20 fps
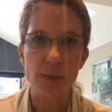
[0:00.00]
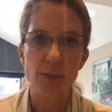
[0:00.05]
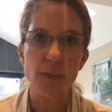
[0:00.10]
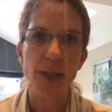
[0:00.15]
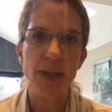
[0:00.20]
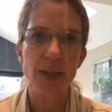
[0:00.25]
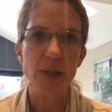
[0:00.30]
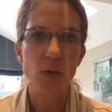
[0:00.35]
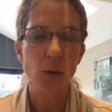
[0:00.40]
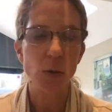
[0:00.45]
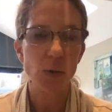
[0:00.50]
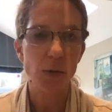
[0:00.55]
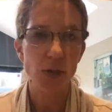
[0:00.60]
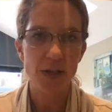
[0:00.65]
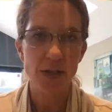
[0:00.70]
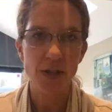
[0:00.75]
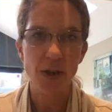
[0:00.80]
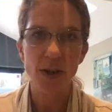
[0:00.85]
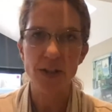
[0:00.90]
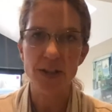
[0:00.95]
months when we
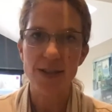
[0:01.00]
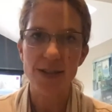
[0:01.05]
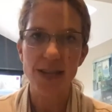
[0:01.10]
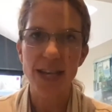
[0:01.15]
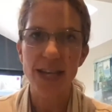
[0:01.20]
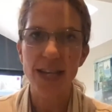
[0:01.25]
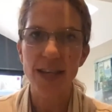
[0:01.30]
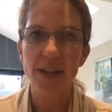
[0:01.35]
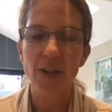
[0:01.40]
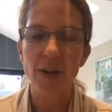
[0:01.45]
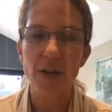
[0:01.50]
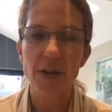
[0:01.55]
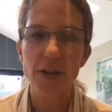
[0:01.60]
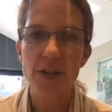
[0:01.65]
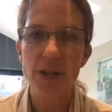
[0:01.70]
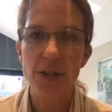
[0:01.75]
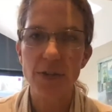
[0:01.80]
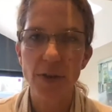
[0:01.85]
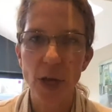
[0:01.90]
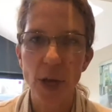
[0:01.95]
start seeing those
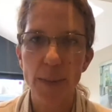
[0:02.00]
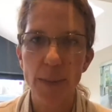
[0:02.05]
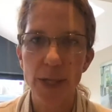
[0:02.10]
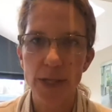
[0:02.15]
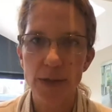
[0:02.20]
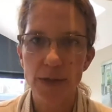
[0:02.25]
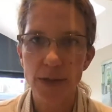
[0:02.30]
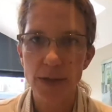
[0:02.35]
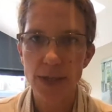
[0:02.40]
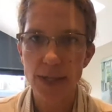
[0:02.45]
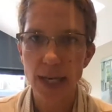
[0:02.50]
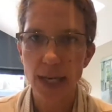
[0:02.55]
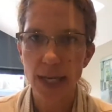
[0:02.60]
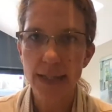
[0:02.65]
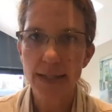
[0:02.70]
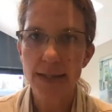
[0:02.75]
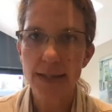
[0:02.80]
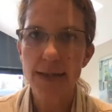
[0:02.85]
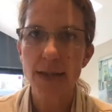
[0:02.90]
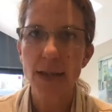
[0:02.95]
developmental
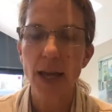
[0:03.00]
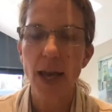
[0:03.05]
signs,